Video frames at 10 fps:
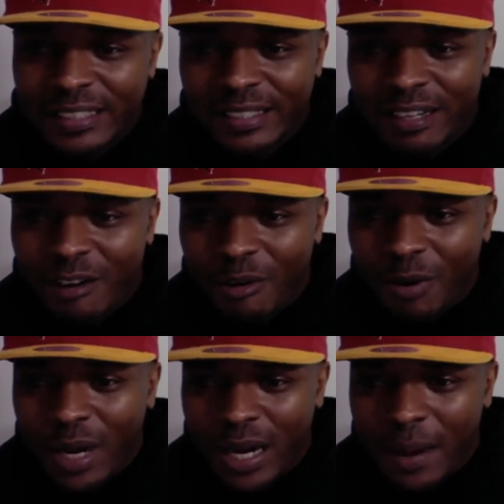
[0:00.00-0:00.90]
Oh,
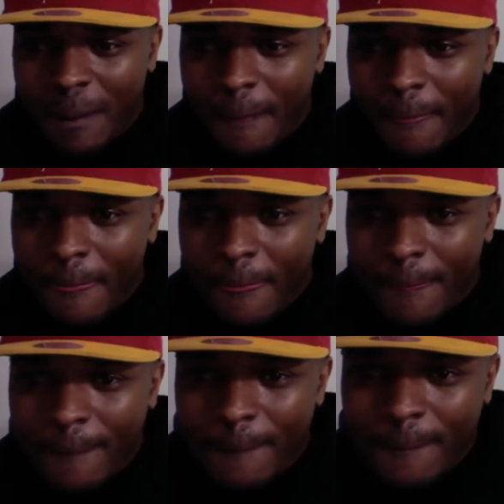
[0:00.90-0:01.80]
wait.
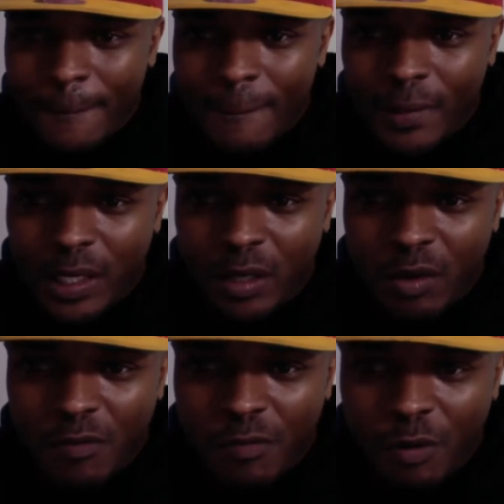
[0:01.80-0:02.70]
Are they
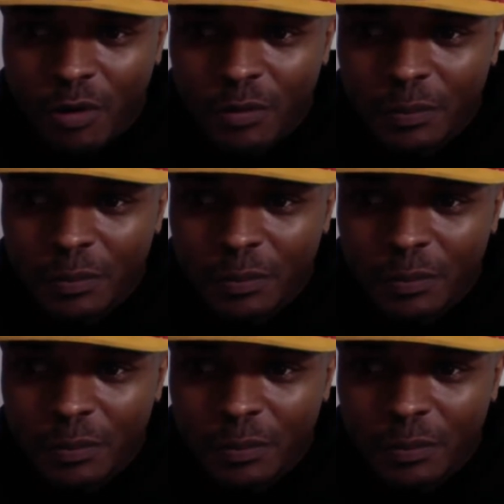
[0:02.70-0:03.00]
going for it?